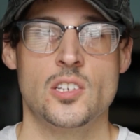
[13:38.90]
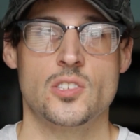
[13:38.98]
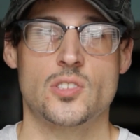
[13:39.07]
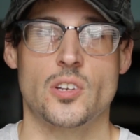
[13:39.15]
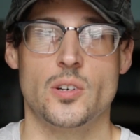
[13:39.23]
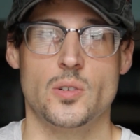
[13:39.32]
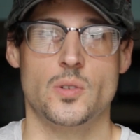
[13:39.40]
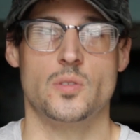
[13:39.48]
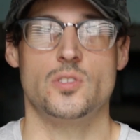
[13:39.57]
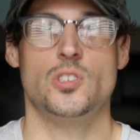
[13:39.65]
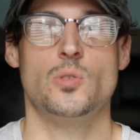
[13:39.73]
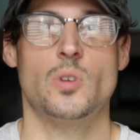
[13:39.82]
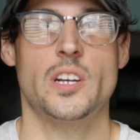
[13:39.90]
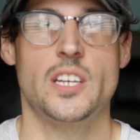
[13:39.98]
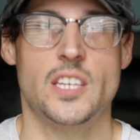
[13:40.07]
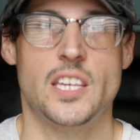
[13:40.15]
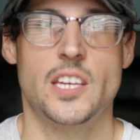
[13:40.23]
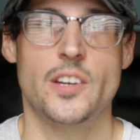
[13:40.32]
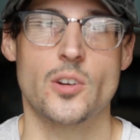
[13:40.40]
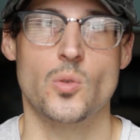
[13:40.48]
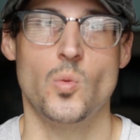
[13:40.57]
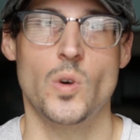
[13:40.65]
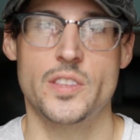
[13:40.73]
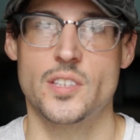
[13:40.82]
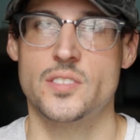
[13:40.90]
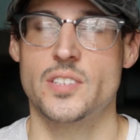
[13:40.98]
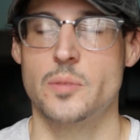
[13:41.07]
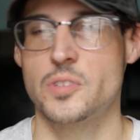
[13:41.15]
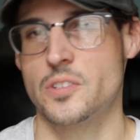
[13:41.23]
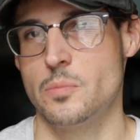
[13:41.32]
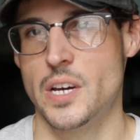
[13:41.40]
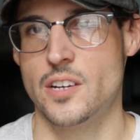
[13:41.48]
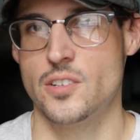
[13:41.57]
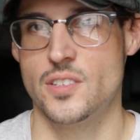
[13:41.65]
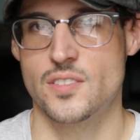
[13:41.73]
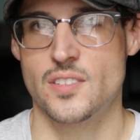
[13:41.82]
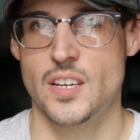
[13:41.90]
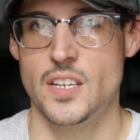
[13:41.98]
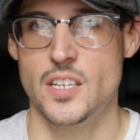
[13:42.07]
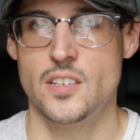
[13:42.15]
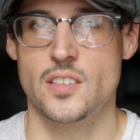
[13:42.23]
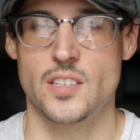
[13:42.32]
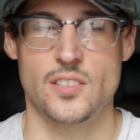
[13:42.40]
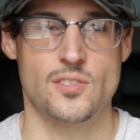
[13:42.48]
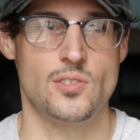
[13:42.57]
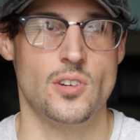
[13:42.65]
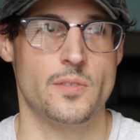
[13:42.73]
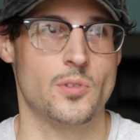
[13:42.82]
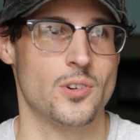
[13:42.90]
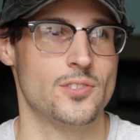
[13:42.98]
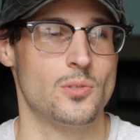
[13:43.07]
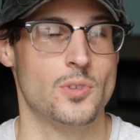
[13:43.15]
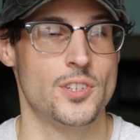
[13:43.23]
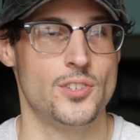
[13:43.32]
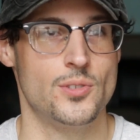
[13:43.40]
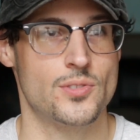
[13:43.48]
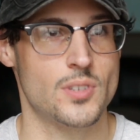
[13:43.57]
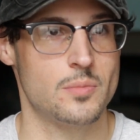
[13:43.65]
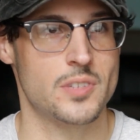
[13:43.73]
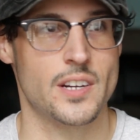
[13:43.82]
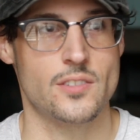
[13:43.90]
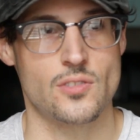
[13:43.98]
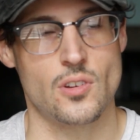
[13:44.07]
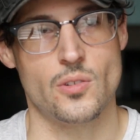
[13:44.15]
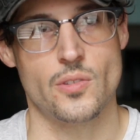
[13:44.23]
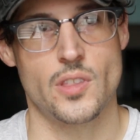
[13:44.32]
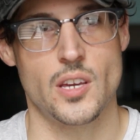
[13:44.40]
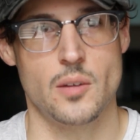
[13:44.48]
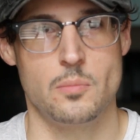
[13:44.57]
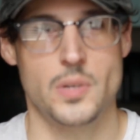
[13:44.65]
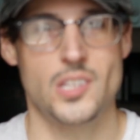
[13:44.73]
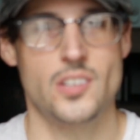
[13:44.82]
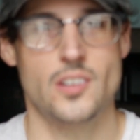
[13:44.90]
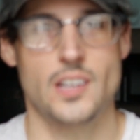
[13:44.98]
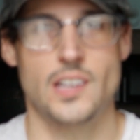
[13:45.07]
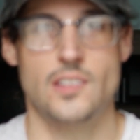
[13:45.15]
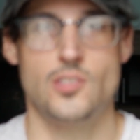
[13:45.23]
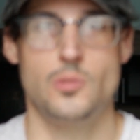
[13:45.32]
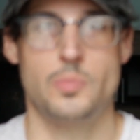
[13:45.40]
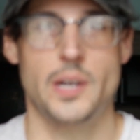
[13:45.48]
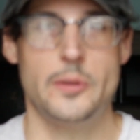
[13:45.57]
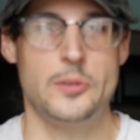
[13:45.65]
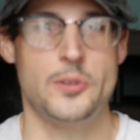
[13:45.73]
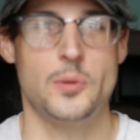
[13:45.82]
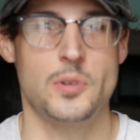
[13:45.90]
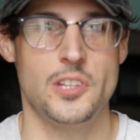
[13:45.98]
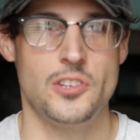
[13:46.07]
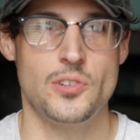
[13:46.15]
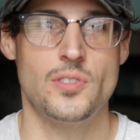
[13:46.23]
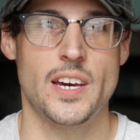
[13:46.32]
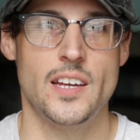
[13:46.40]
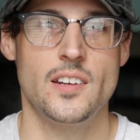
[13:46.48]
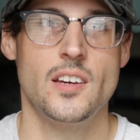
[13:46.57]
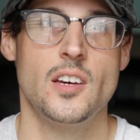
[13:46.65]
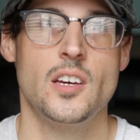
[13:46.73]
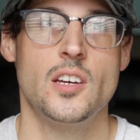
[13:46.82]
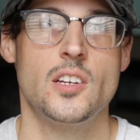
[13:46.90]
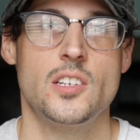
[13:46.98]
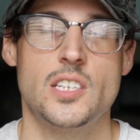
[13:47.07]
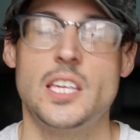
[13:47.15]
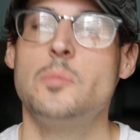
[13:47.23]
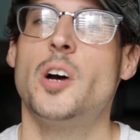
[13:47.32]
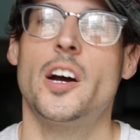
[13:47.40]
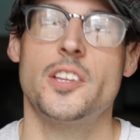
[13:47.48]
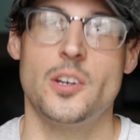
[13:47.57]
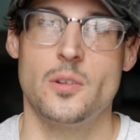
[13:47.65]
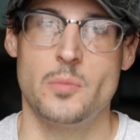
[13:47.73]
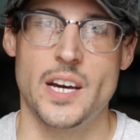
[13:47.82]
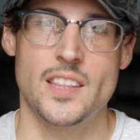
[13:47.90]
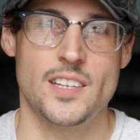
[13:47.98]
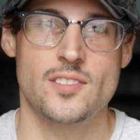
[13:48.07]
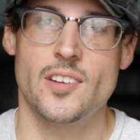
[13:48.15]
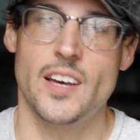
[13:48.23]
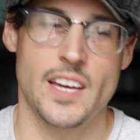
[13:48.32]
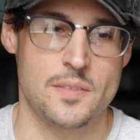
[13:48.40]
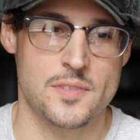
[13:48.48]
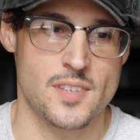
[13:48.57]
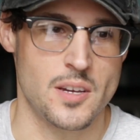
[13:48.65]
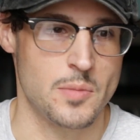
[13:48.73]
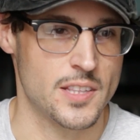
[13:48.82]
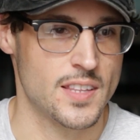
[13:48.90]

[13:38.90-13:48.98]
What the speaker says: So you want to hear what the subject matter is saying, unless of course you want to do subtitles the whole thing, but you probably don't want to do that. Keep audio in mind, that's all I have to say about